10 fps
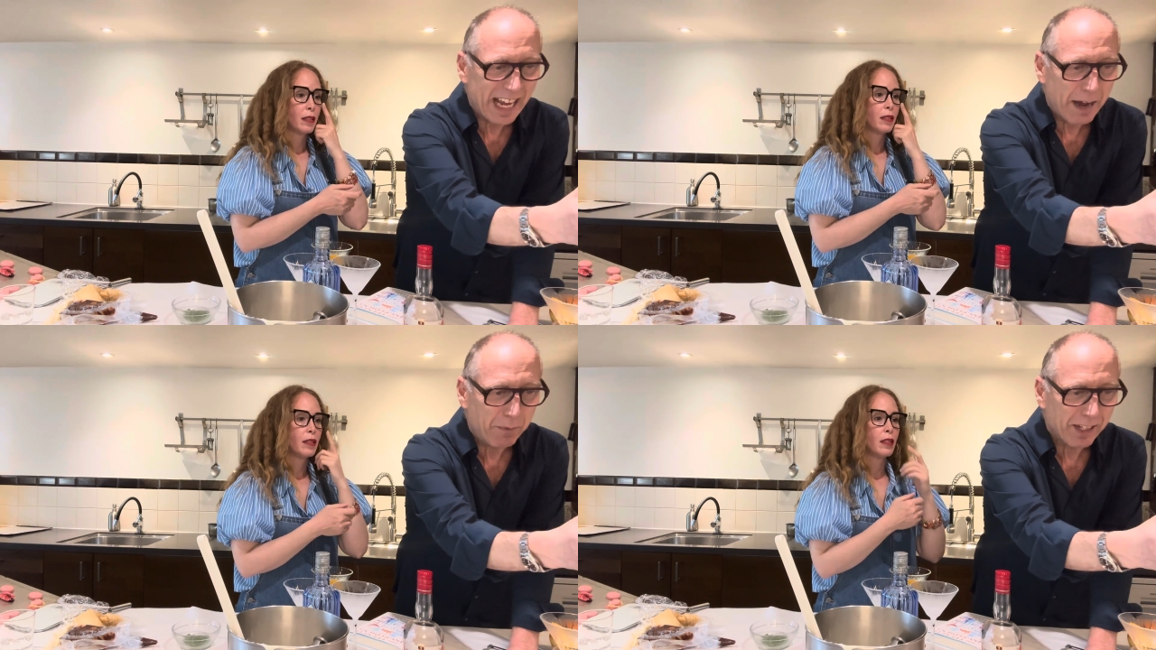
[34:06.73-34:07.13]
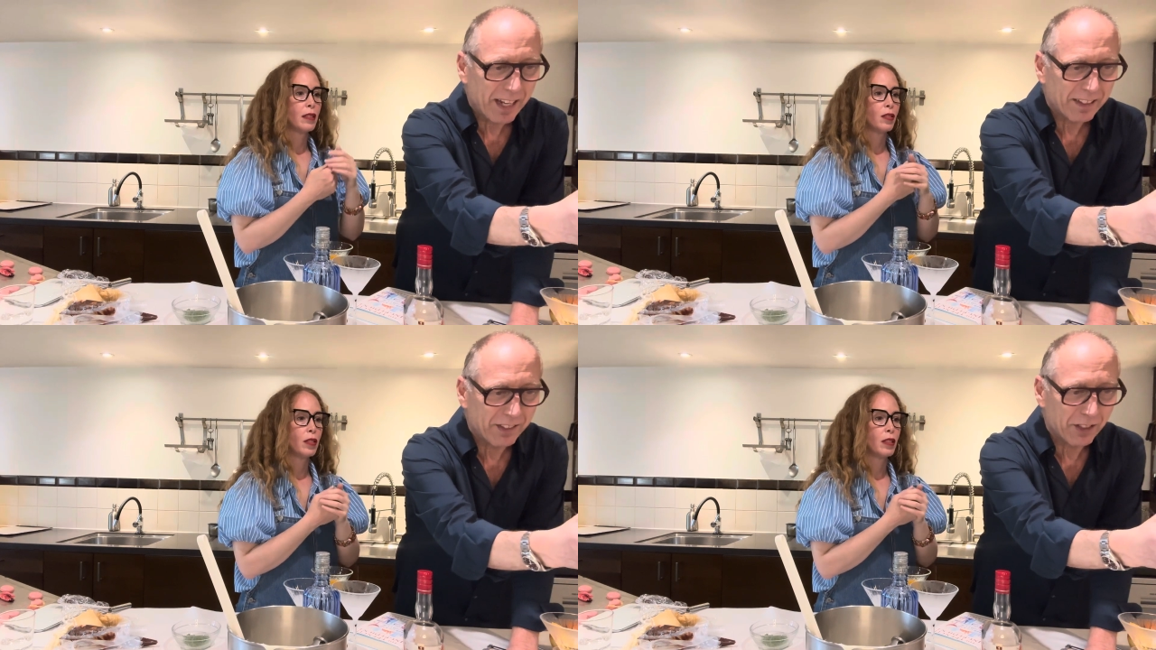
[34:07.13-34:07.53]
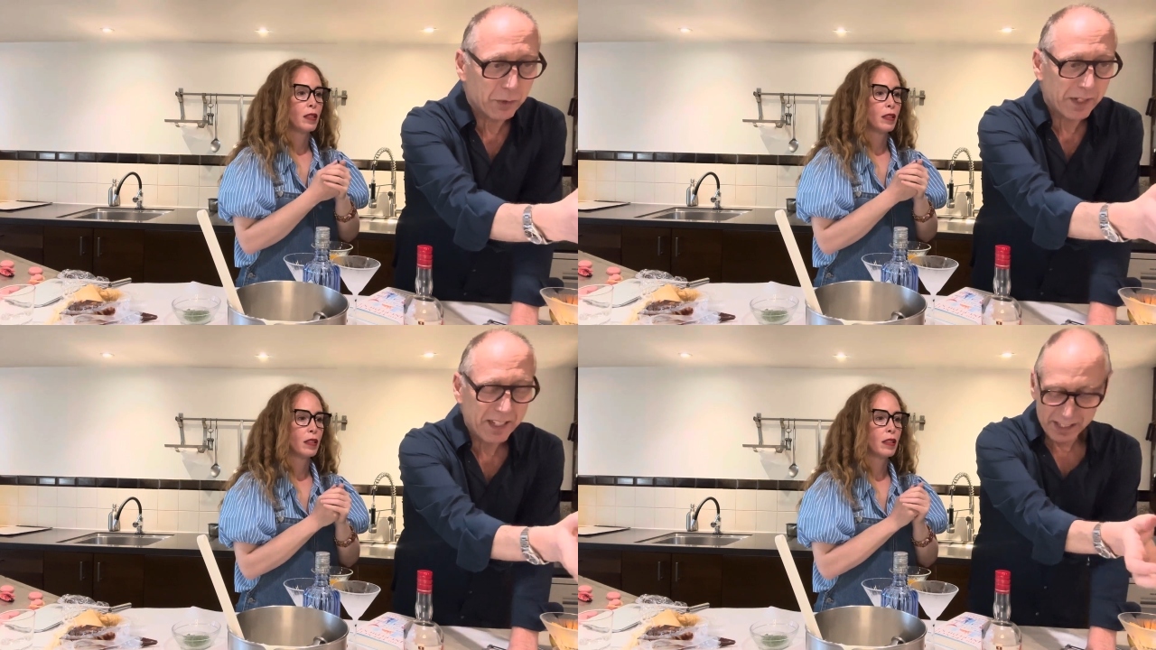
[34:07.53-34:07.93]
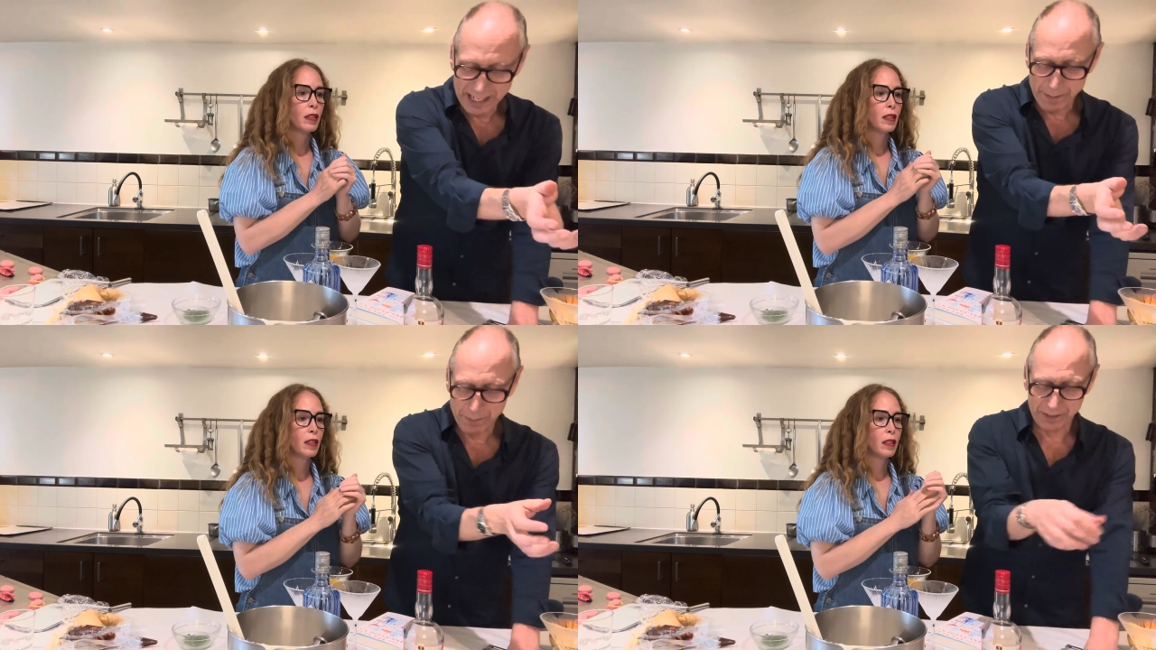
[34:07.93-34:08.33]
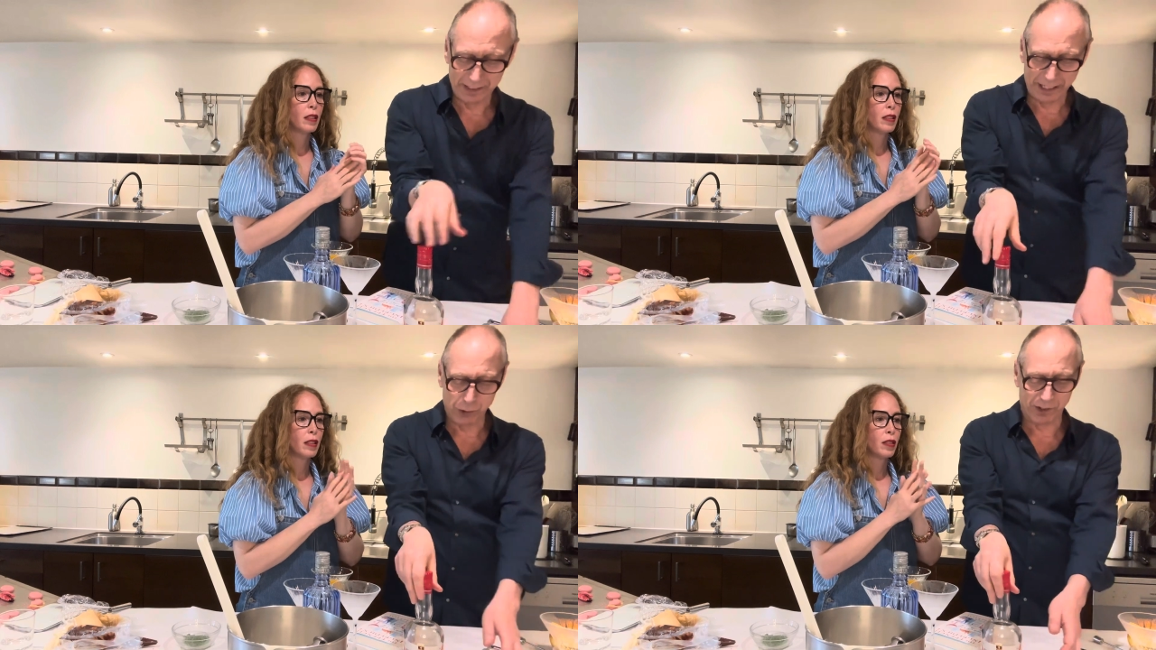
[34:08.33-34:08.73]
Speaker 1: Apricot kernels, what is the name of the
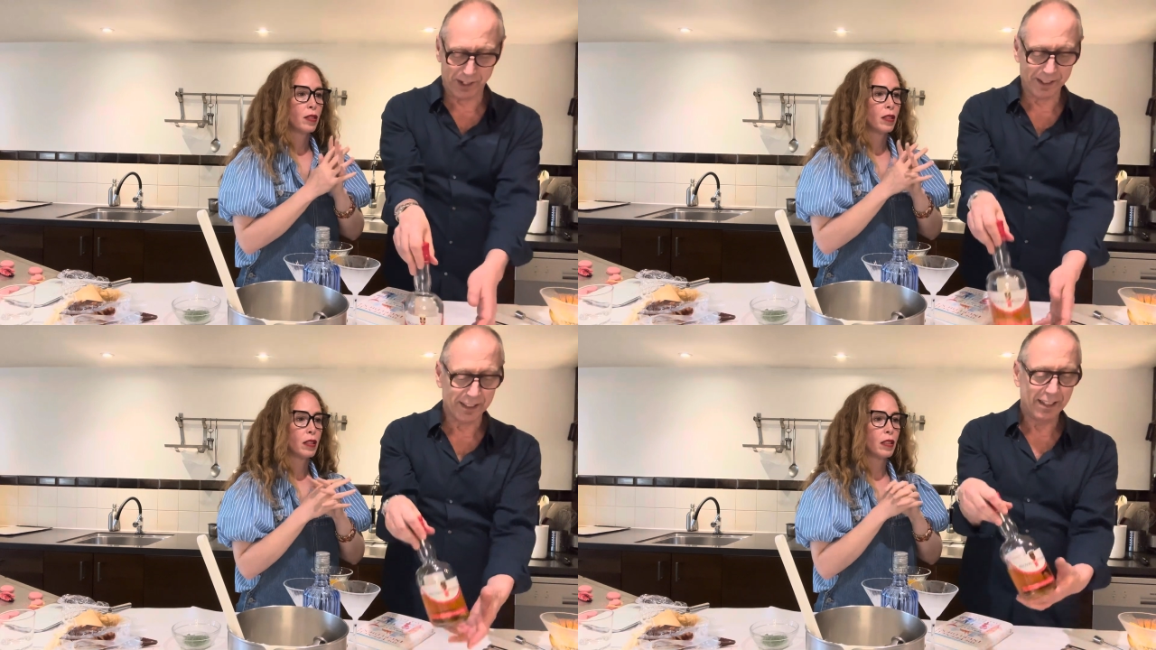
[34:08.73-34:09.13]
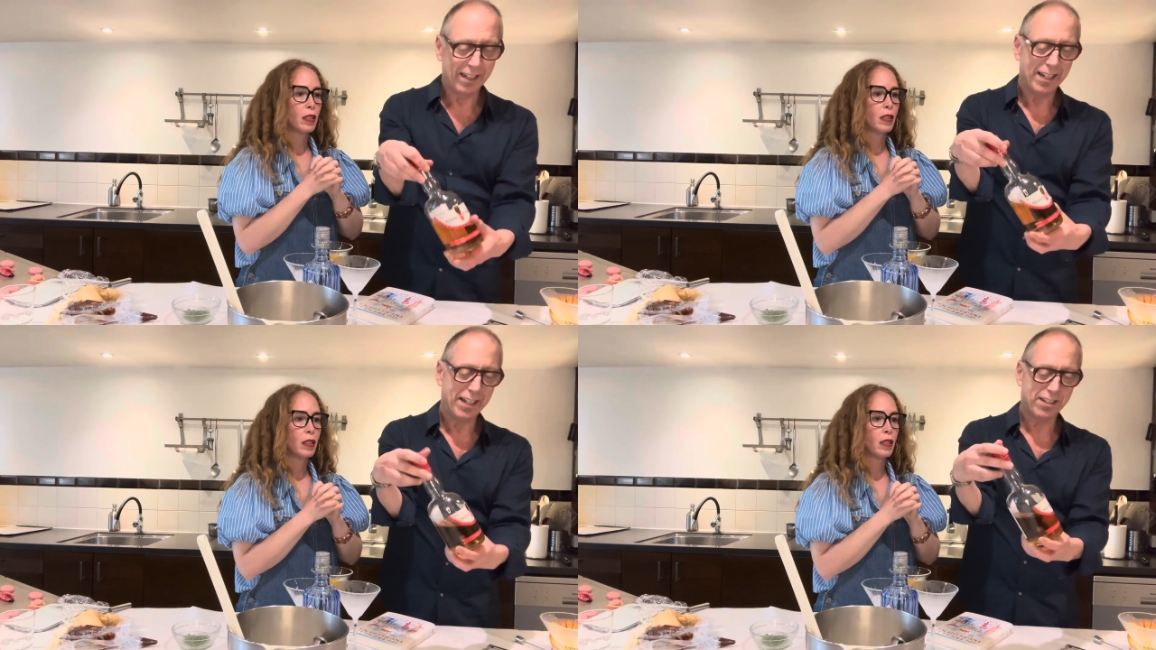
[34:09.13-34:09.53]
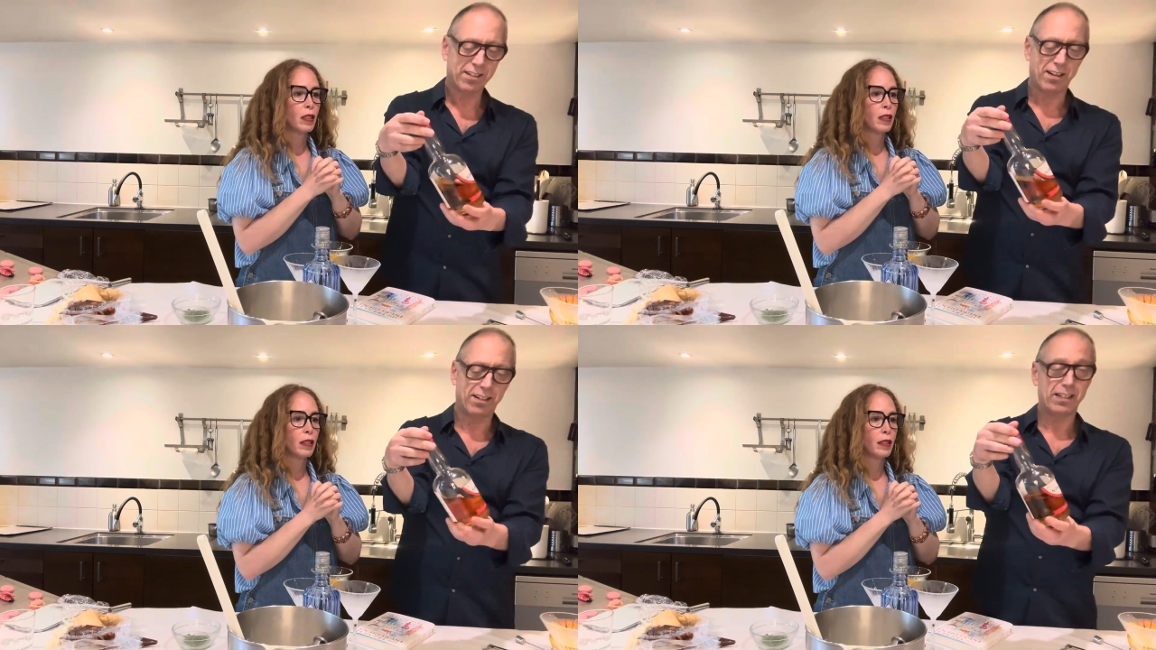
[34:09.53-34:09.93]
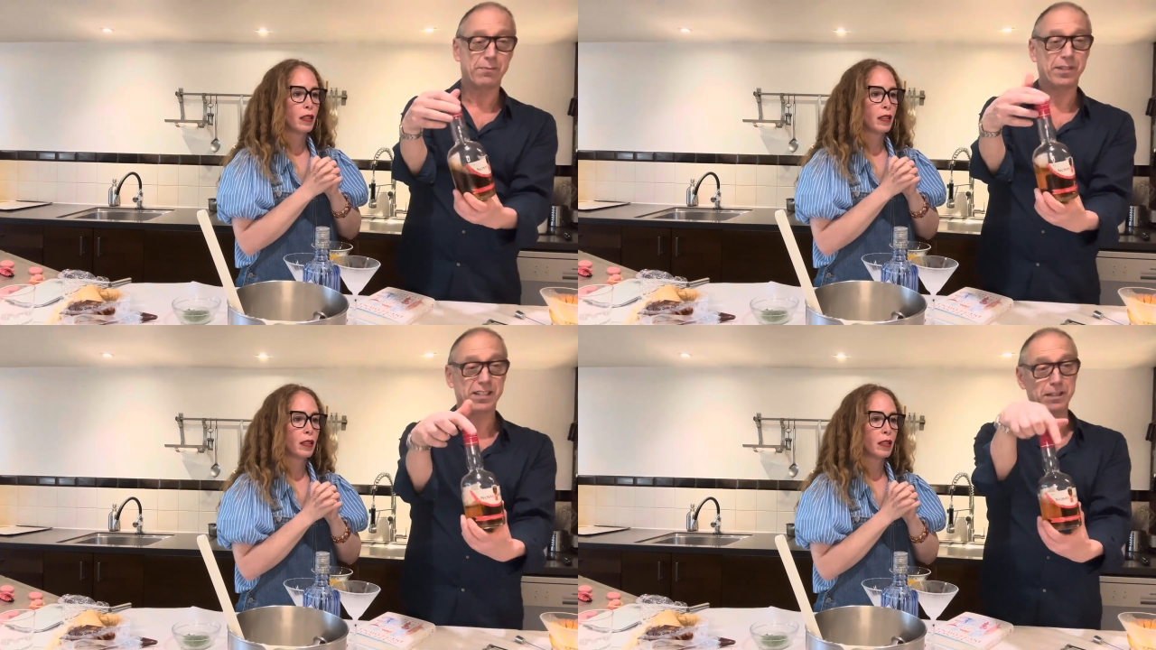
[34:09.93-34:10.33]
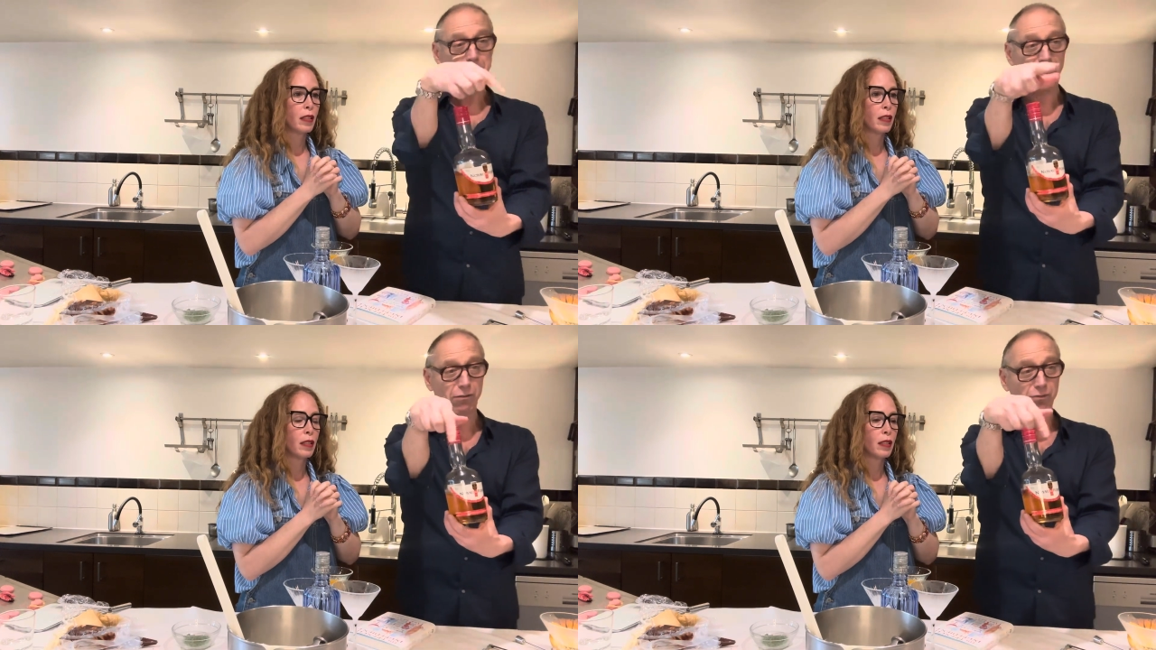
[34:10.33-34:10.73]
liqueur it's called, um, this is
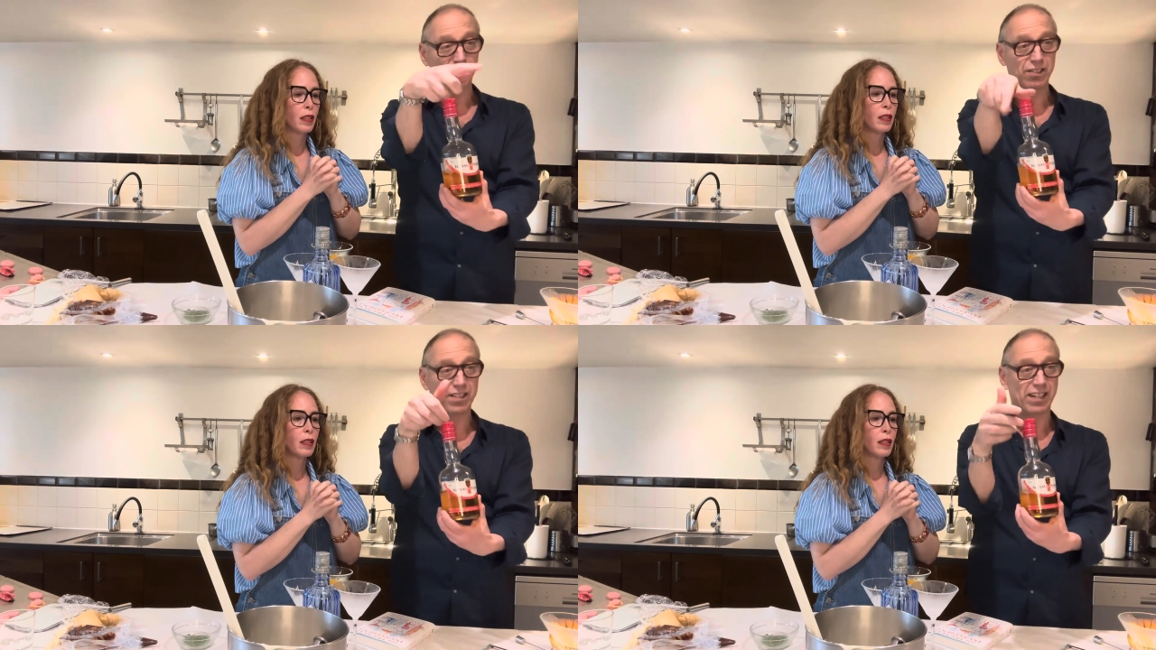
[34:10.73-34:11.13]
backwards,